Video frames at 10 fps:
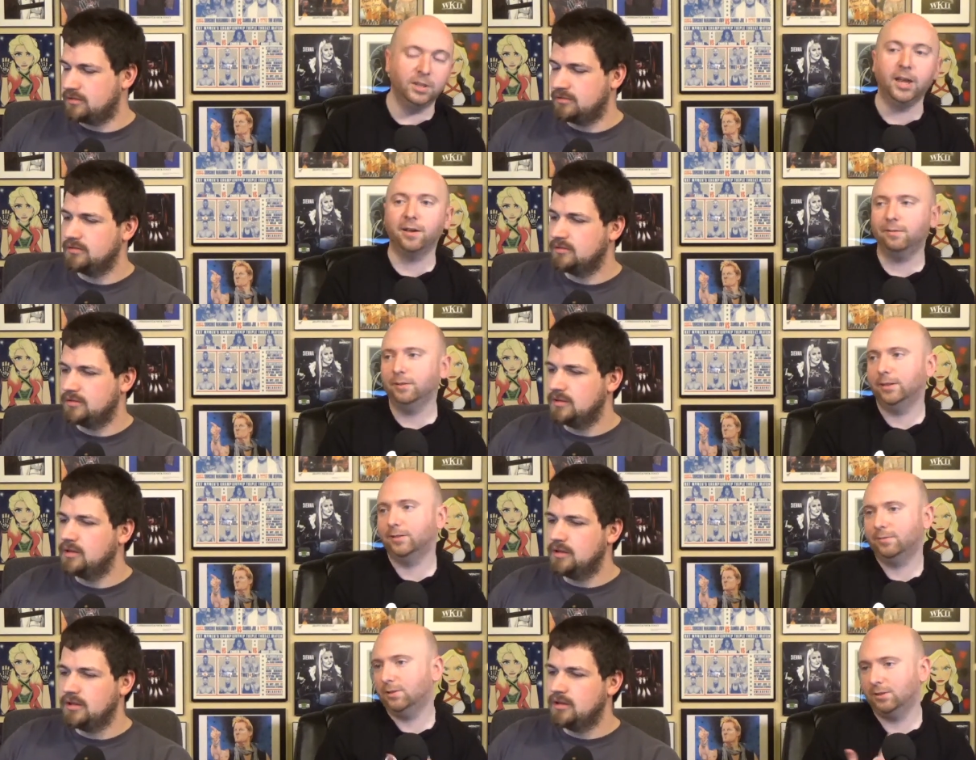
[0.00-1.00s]
Speaker 1: Yeah, yeah,
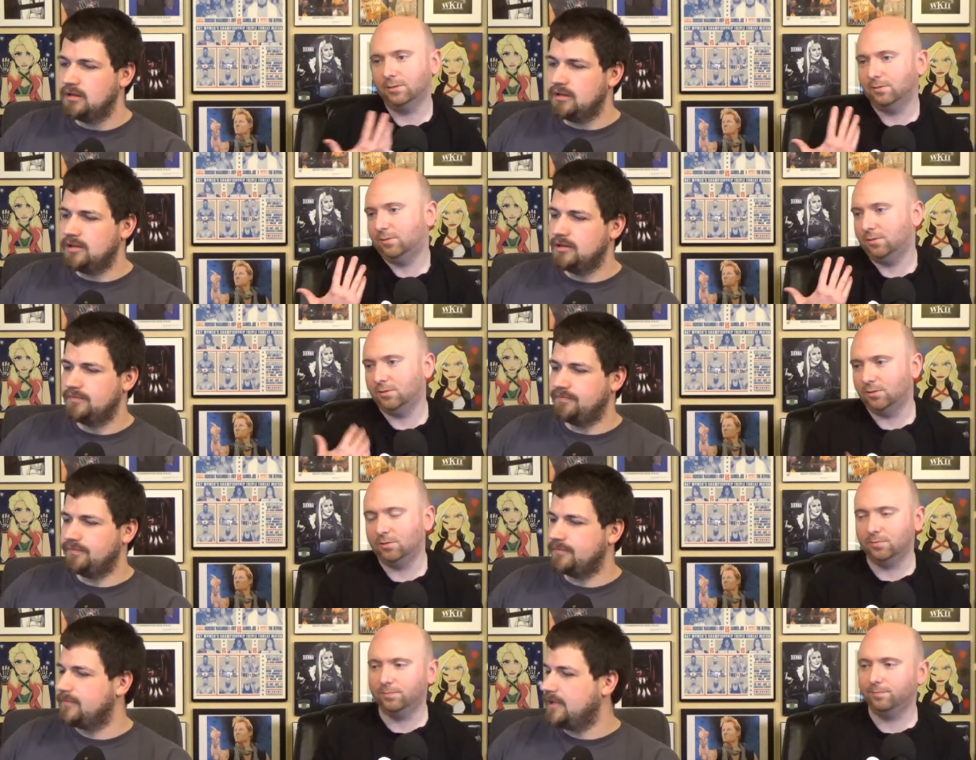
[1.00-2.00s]
yeah
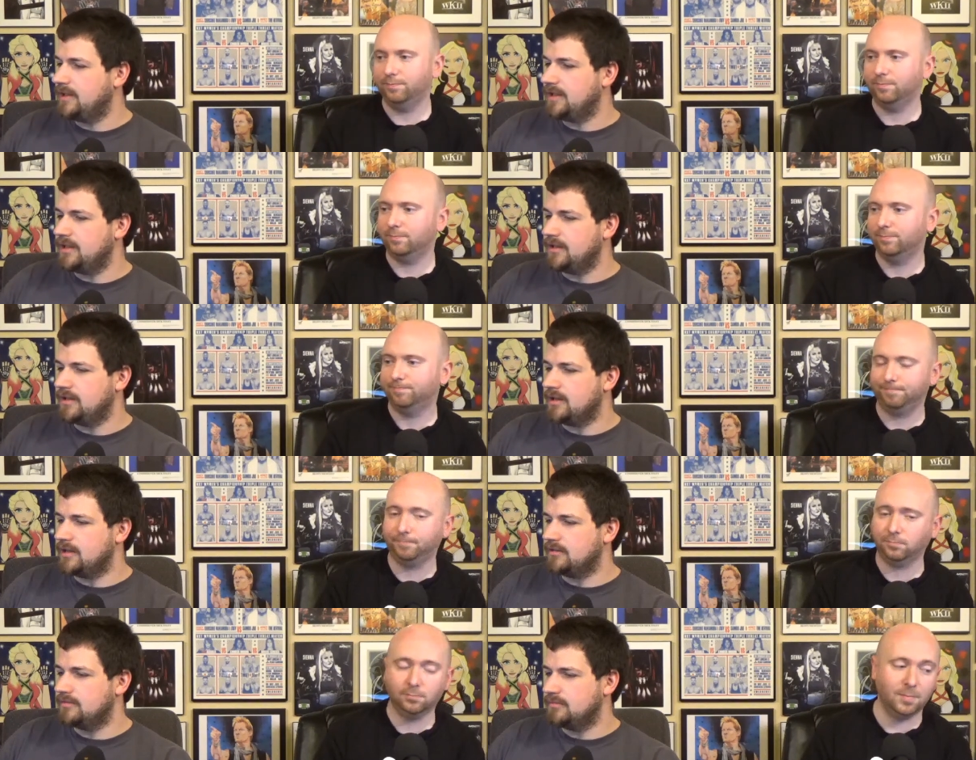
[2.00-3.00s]
just... and then
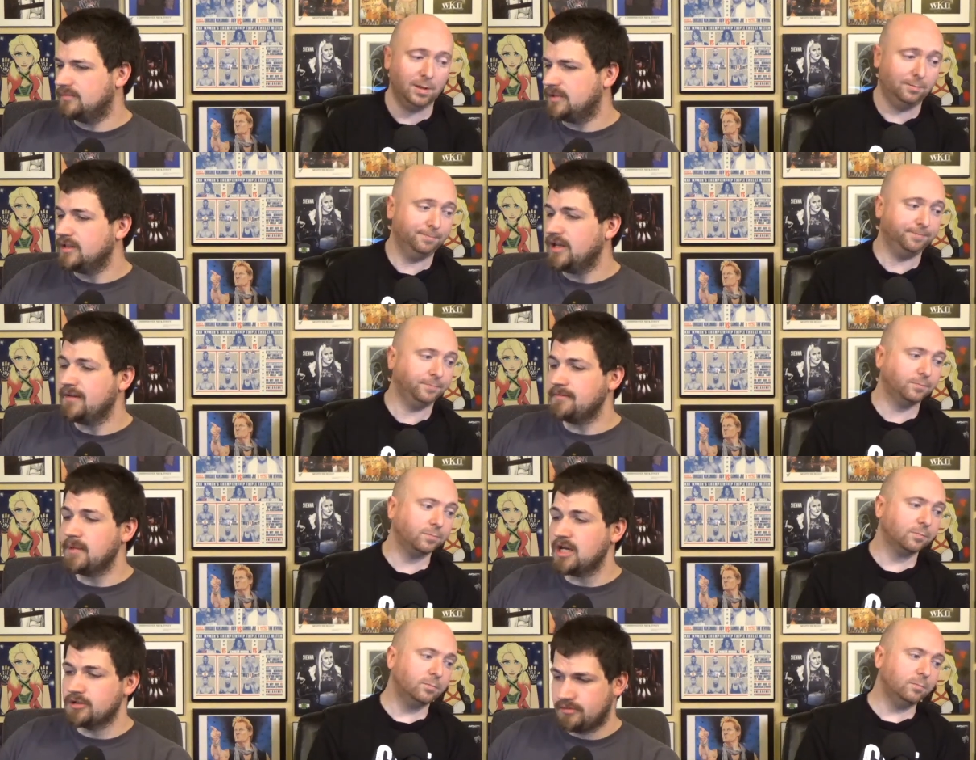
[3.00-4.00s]
uh, then they have the
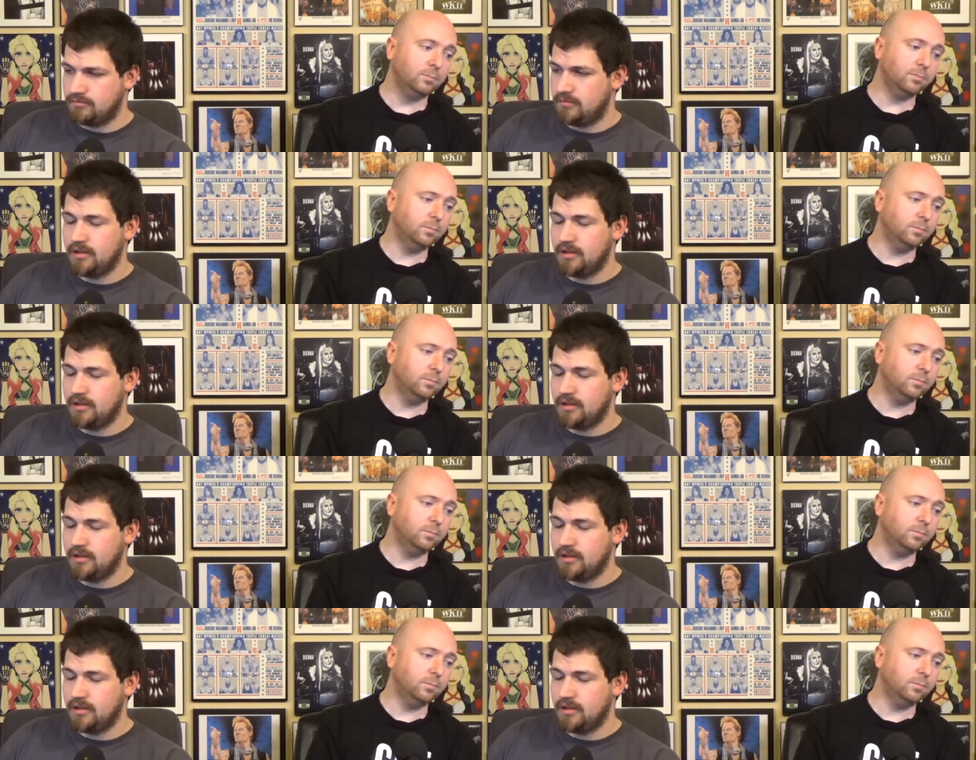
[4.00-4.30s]
match.